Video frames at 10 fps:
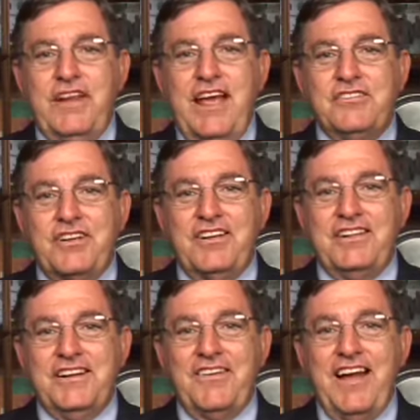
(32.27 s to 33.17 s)
has a
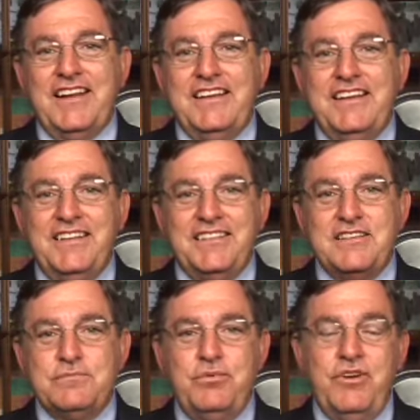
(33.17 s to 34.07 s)
clear idea at
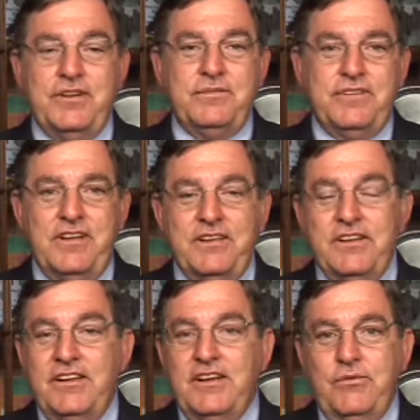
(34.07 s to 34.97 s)
this point. Uh,
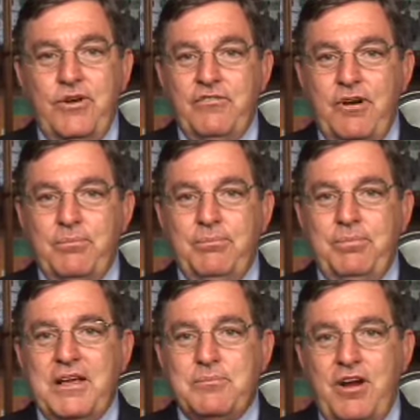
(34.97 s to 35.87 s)
one of our
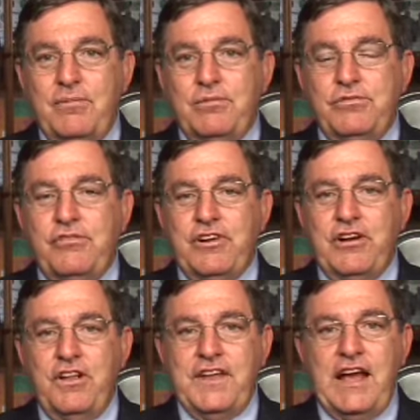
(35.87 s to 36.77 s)
big problems over
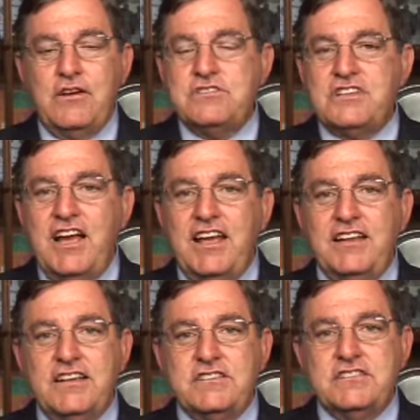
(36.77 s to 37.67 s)
here on the House
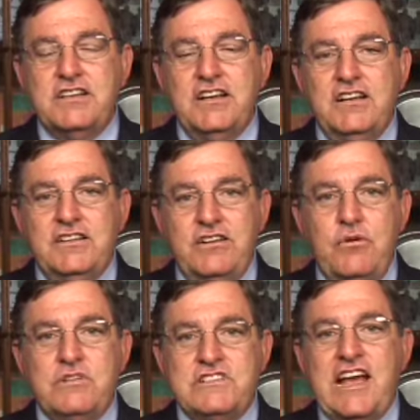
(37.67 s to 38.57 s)
side is
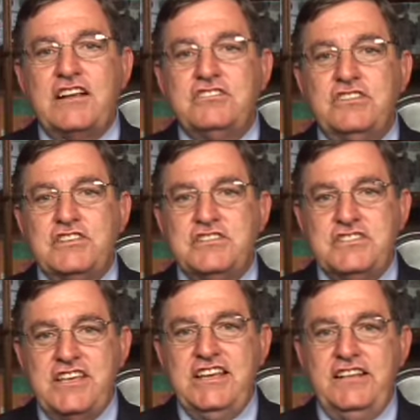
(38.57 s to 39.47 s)
no one's actually
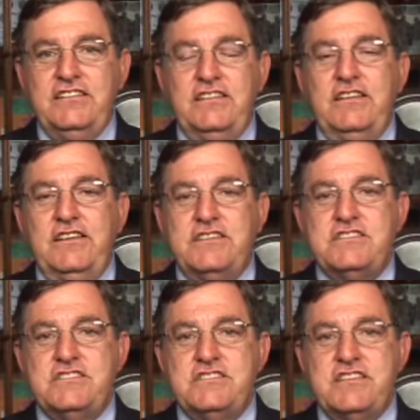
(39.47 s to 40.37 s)
seen
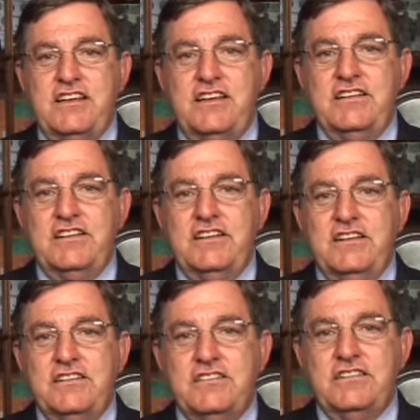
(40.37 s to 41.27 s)
this uh,
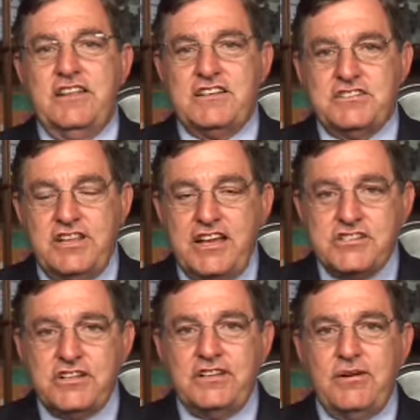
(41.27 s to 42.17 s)

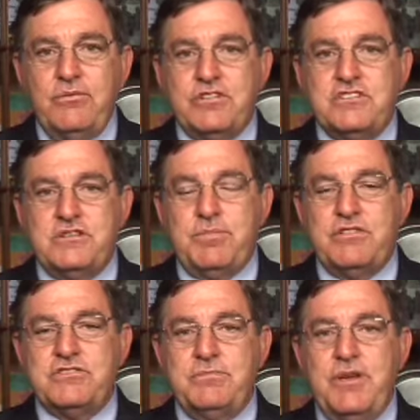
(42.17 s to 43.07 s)
legislation that we're
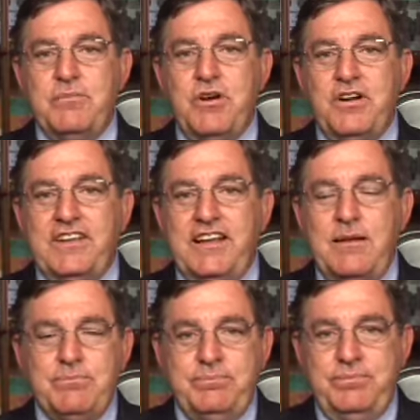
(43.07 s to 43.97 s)
supposed to be marking up